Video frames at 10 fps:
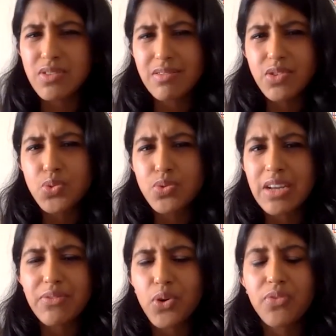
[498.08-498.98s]

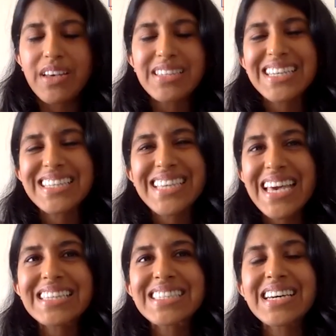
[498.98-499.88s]
3, 4, 5, 6
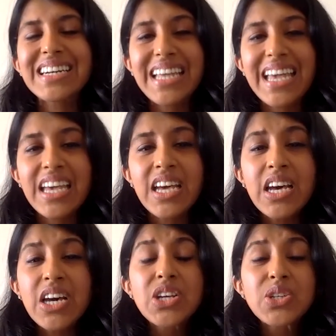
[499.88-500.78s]
cakes a day
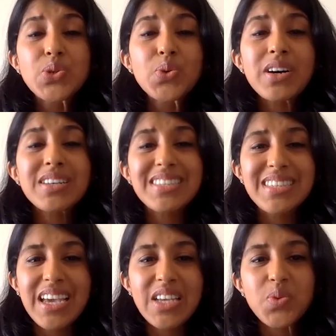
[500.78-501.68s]
to a
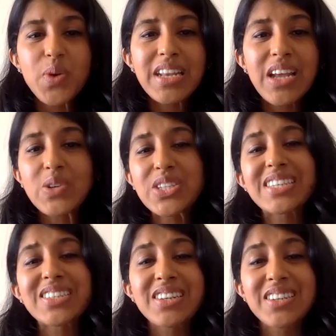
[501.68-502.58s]
stage where now she
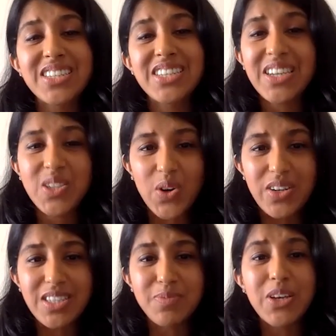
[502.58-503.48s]
has to reject
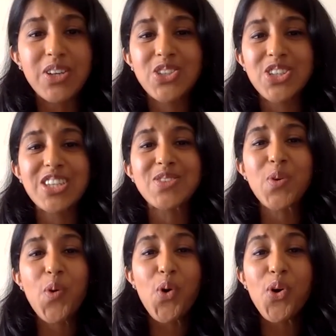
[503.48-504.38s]
orders because she's
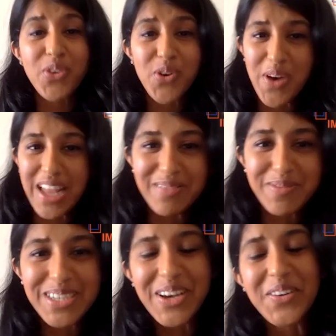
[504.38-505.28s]
overwhelmed
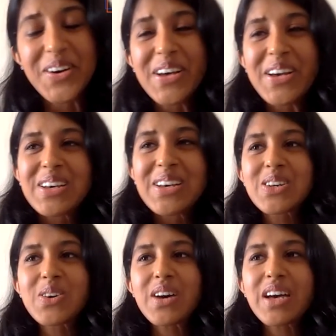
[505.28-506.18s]
now.
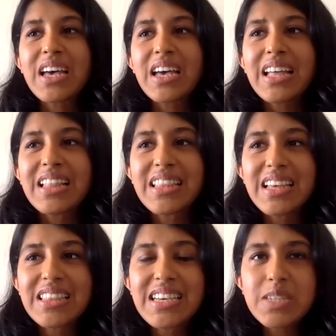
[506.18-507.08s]
So
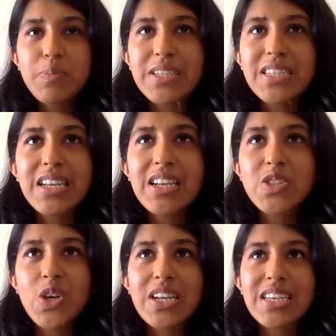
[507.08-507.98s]
this particular
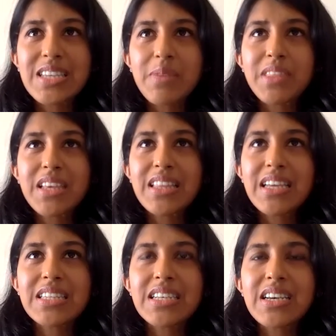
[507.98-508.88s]
story is something
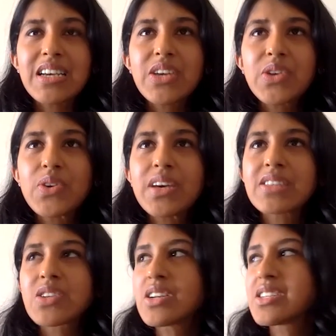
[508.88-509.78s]
that,
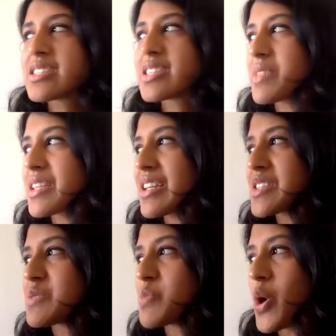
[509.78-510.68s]
it's not just something that
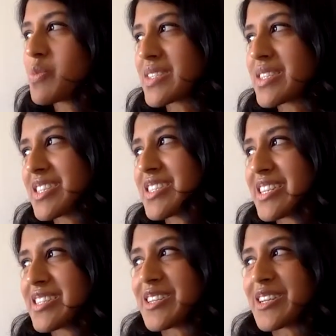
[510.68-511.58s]
a small business
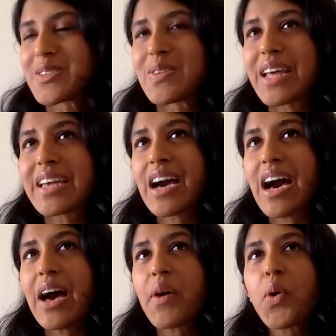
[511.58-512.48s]
is listening to. Like,
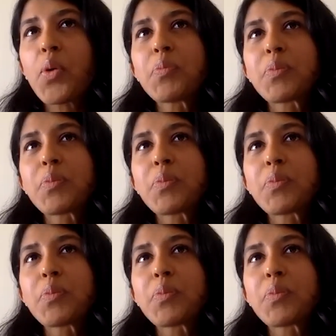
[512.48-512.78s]
I hope